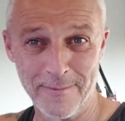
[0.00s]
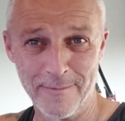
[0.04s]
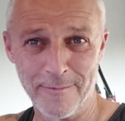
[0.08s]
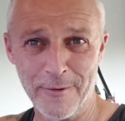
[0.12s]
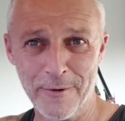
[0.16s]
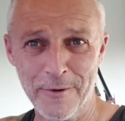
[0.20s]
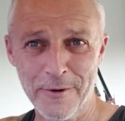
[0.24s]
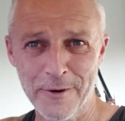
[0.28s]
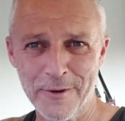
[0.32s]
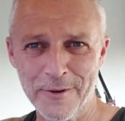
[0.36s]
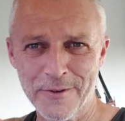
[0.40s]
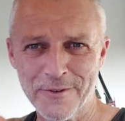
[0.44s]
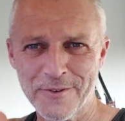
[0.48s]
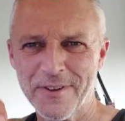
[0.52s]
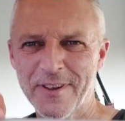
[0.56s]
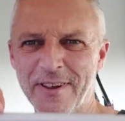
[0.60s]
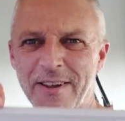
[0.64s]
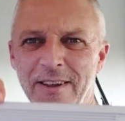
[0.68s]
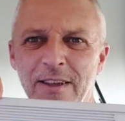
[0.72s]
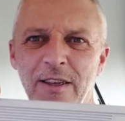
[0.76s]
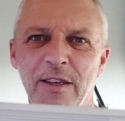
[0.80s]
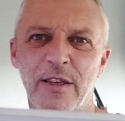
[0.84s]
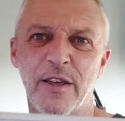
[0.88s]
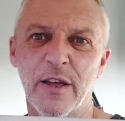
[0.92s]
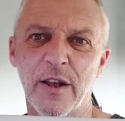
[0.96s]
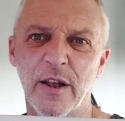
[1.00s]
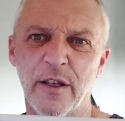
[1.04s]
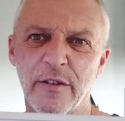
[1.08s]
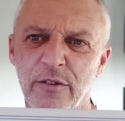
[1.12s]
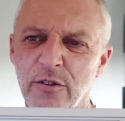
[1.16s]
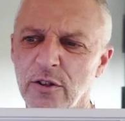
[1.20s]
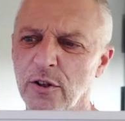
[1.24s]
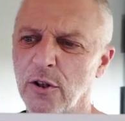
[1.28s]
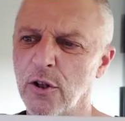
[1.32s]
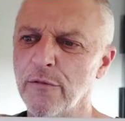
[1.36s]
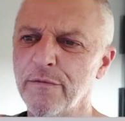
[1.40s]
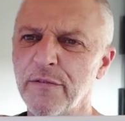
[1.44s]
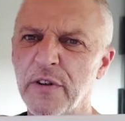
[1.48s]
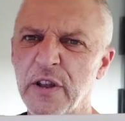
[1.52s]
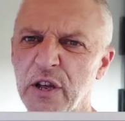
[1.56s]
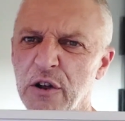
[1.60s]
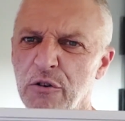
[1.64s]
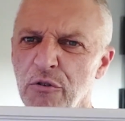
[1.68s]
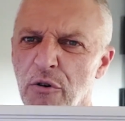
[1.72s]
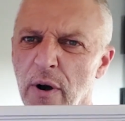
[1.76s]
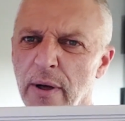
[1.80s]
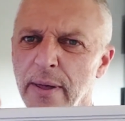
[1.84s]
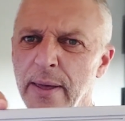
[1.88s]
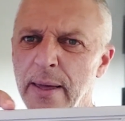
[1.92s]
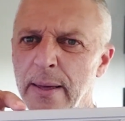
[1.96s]
Very nice. Yeah, it's a lovely
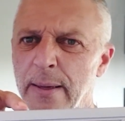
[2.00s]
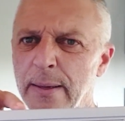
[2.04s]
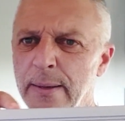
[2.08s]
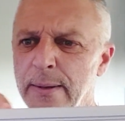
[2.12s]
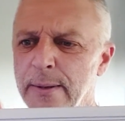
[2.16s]
grey.